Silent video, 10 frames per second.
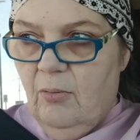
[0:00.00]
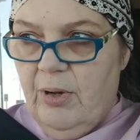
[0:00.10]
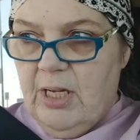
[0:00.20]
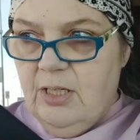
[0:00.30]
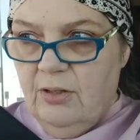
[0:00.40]

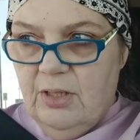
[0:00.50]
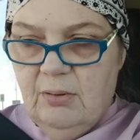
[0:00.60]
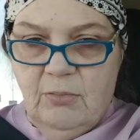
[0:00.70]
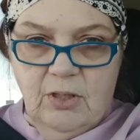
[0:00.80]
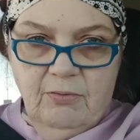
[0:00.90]
We could use
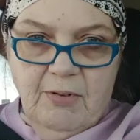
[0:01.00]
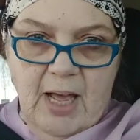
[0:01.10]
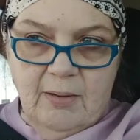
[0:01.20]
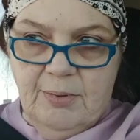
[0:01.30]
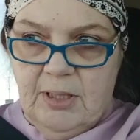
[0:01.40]
some good
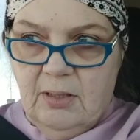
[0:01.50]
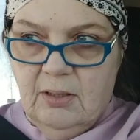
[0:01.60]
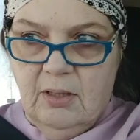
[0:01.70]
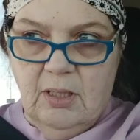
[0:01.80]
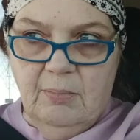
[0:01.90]
vibes
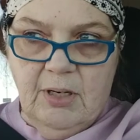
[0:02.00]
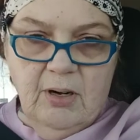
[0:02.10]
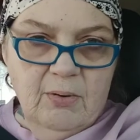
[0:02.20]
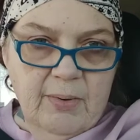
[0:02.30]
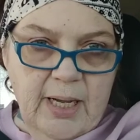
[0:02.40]
coming
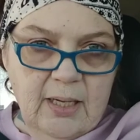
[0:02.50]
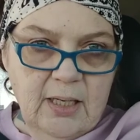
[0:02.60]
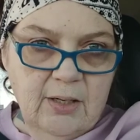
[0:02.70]
our way.